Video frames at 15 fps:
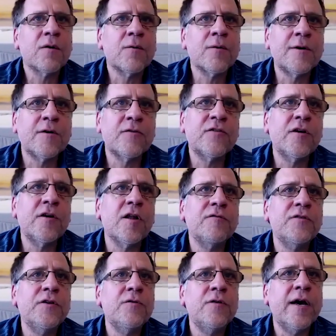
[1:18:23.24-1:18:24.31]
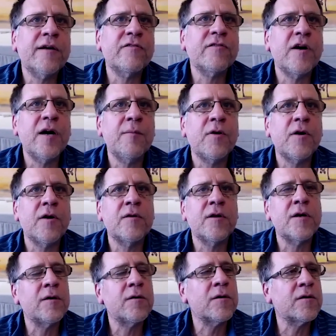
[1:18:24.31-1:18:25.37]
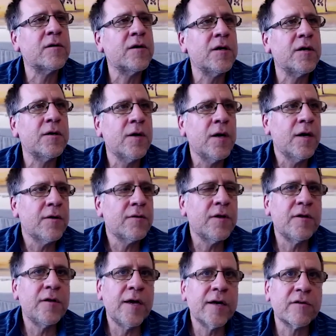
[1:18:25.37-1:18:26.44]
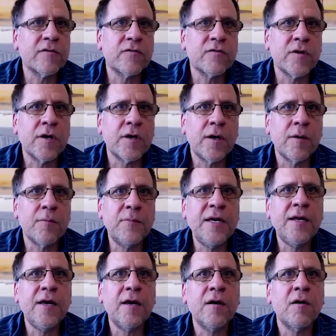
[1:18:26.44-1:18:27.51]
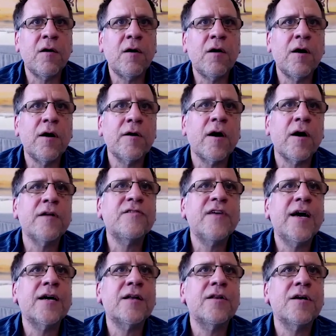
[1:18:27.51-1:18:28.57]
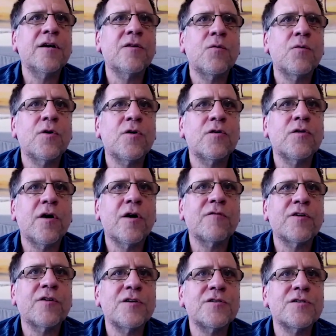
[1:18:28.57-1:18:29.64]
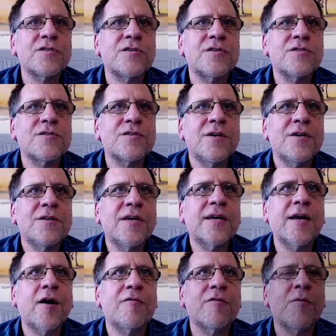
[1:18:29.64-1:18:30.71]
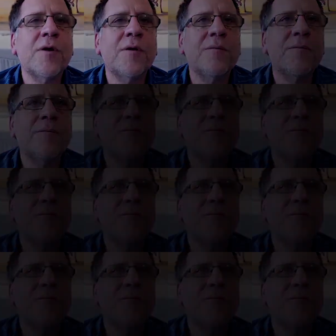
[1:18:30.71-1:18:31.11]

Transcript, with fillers: we'll see all of you next time on the the the next uh, meeting on untangling the world knot of consciousness. Take care, everyone.